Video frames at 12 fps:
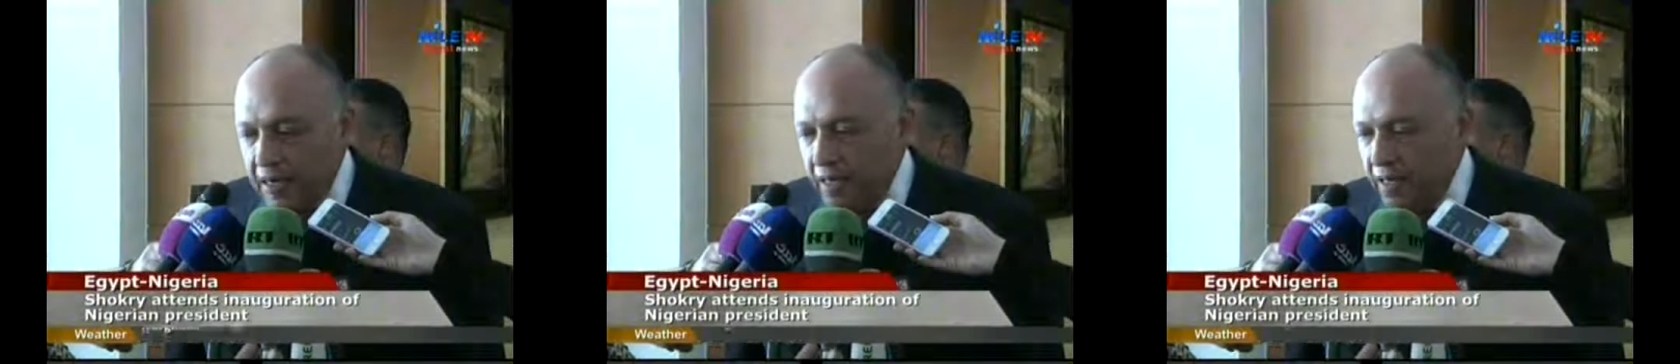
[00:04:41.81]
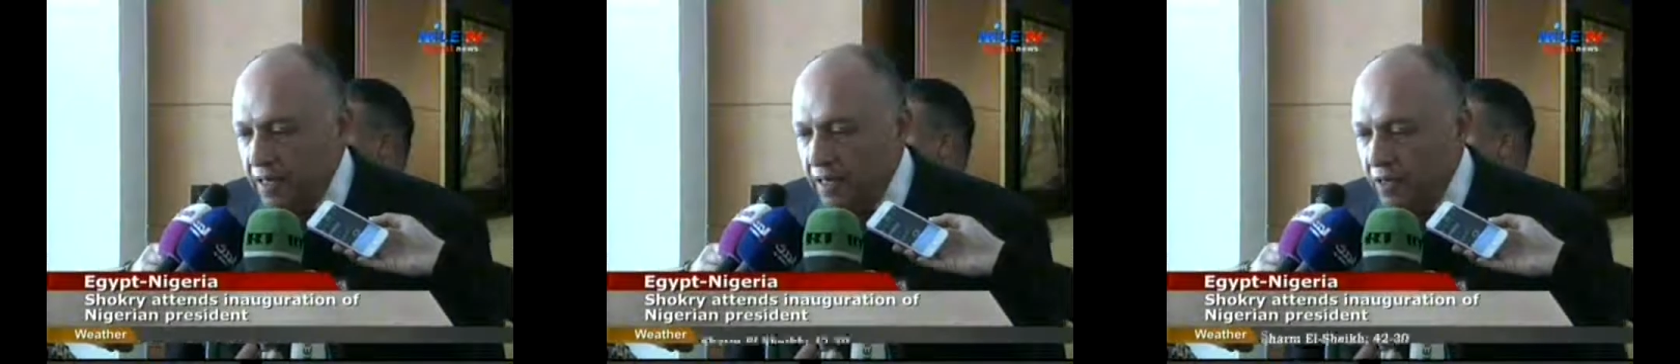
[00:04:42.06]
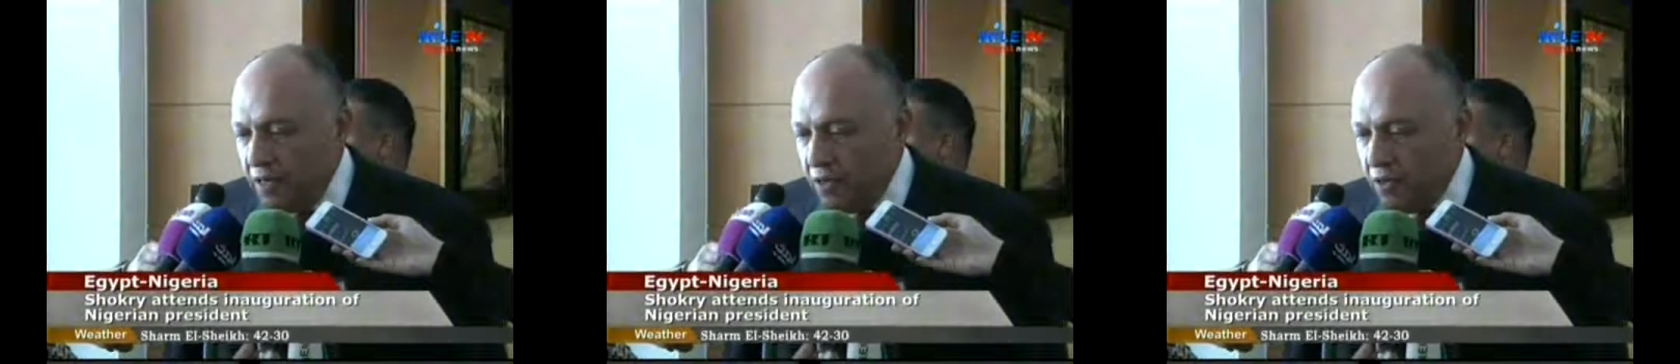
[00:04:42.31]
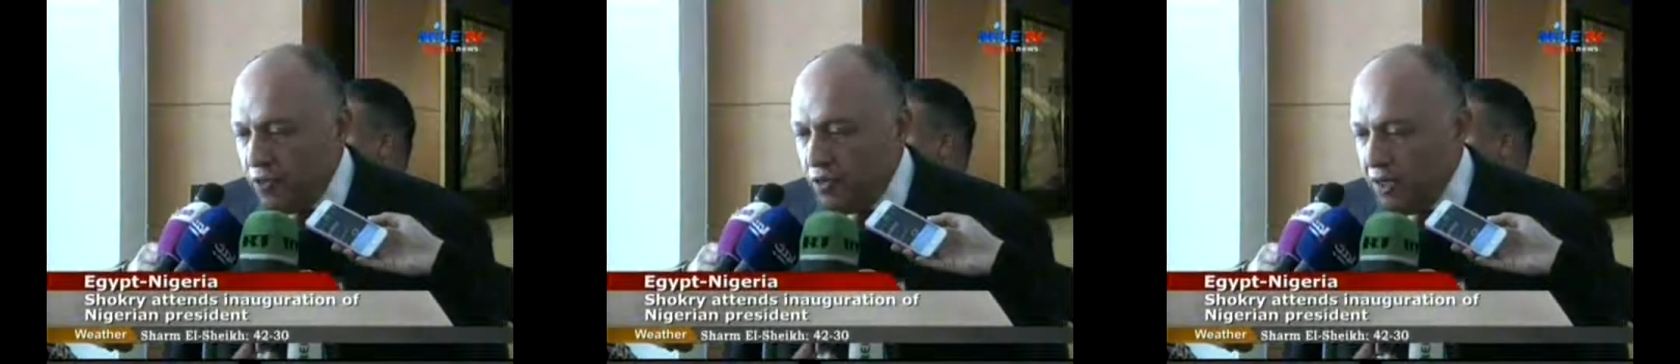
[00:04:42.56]
deal was
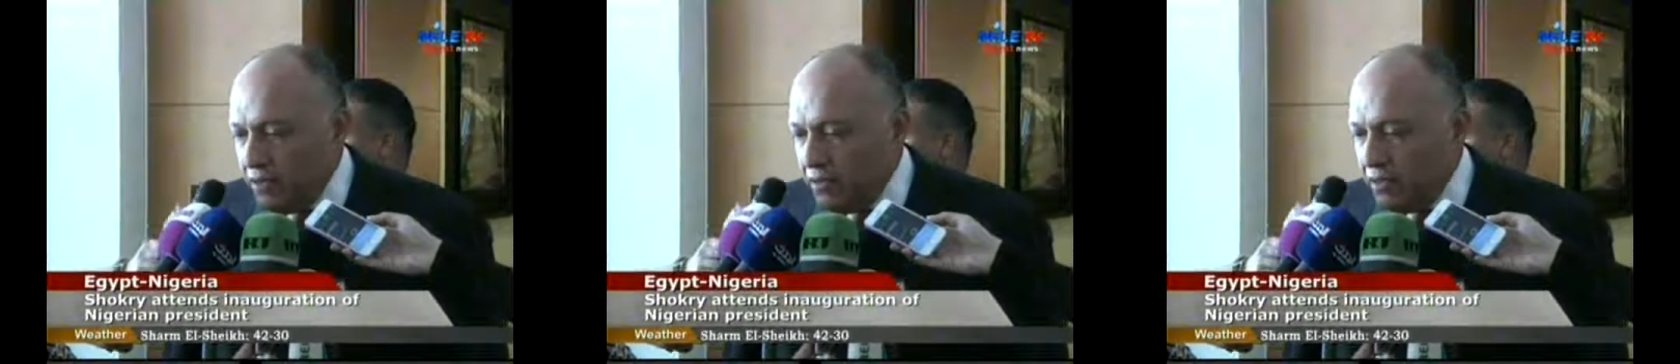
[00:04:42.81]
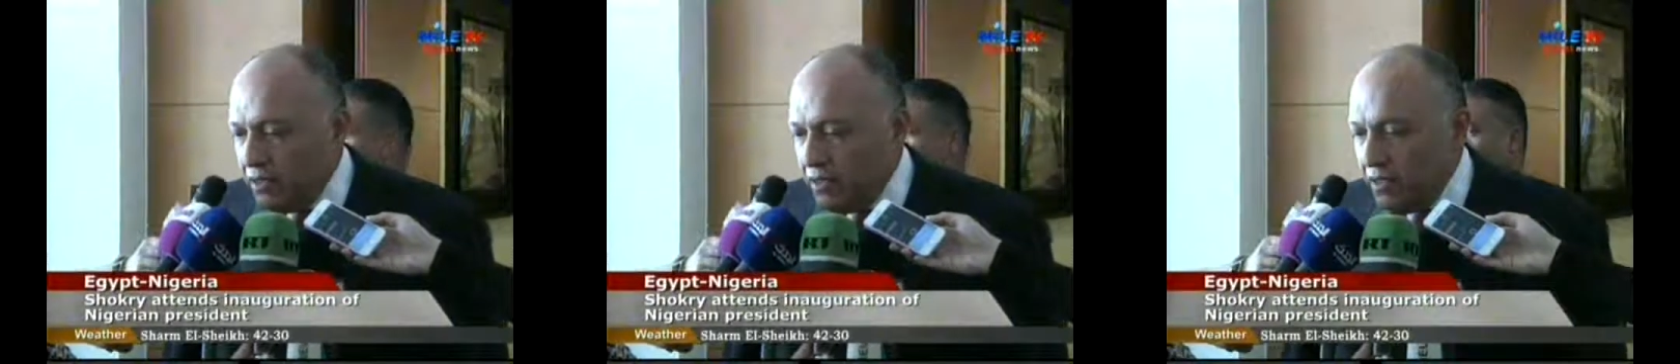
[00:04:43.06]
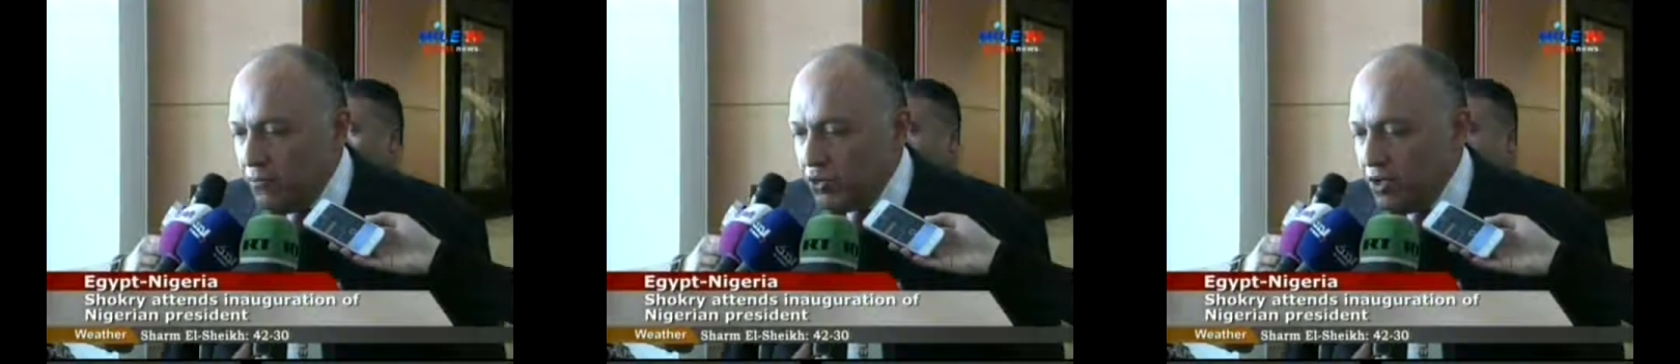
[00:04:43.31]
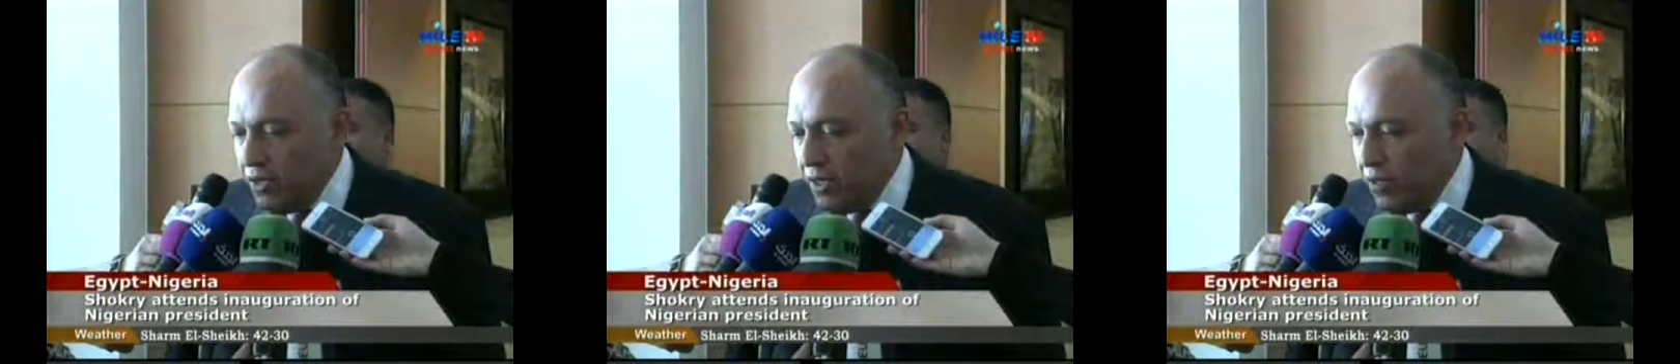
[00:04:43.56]
reached to end the crippling
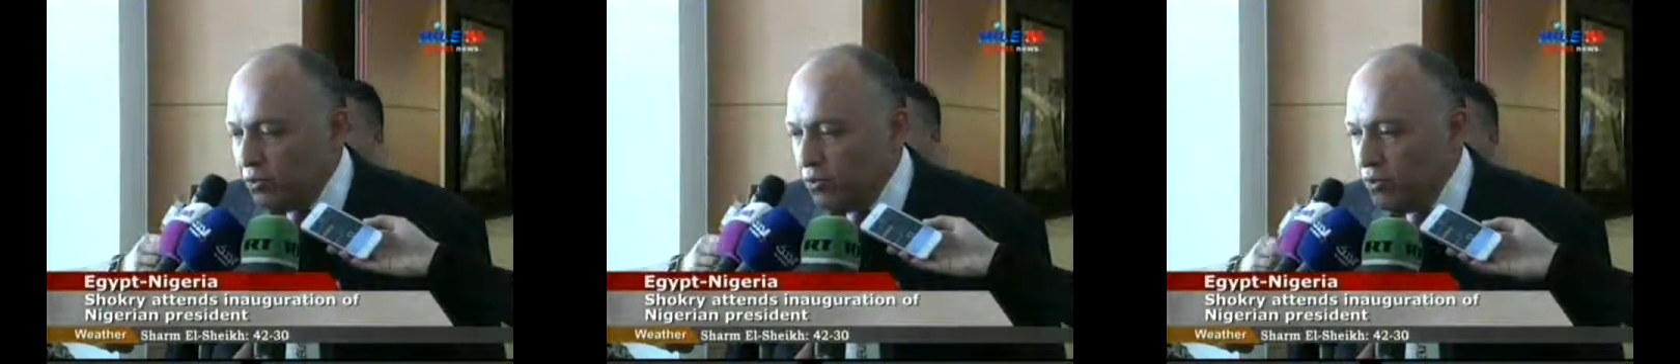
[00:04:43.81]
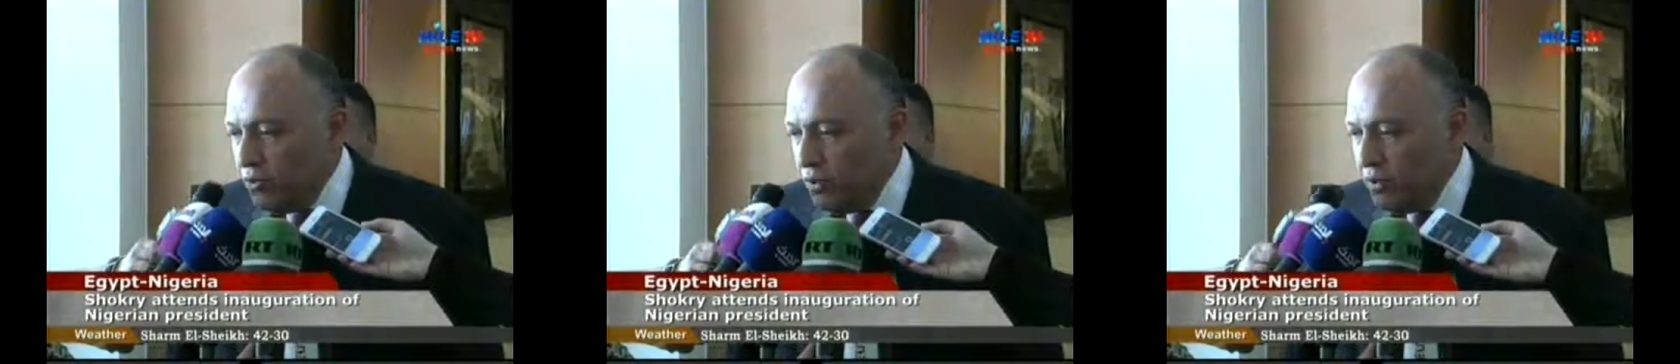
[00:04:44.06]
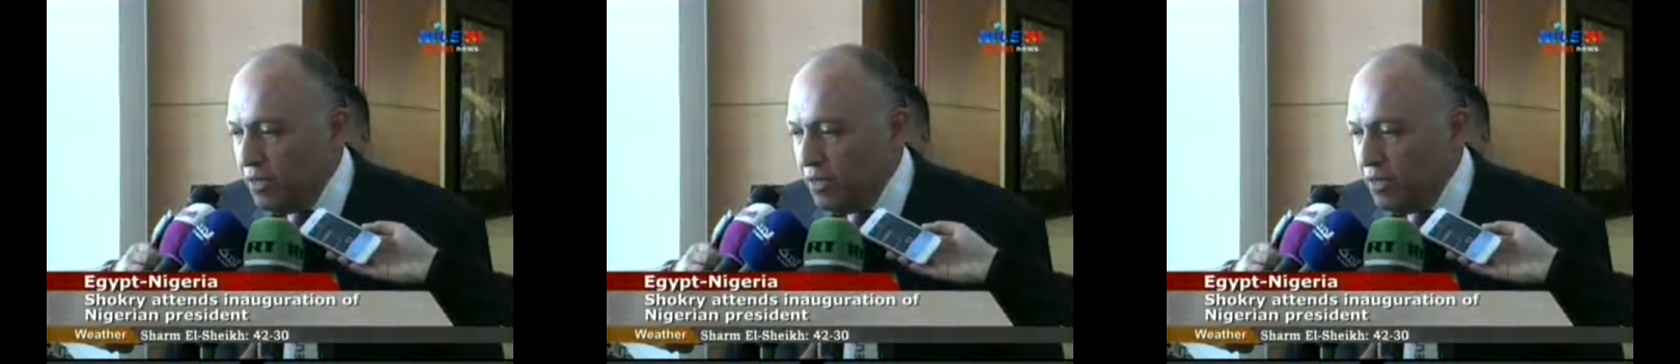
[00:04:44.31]
fuel shortage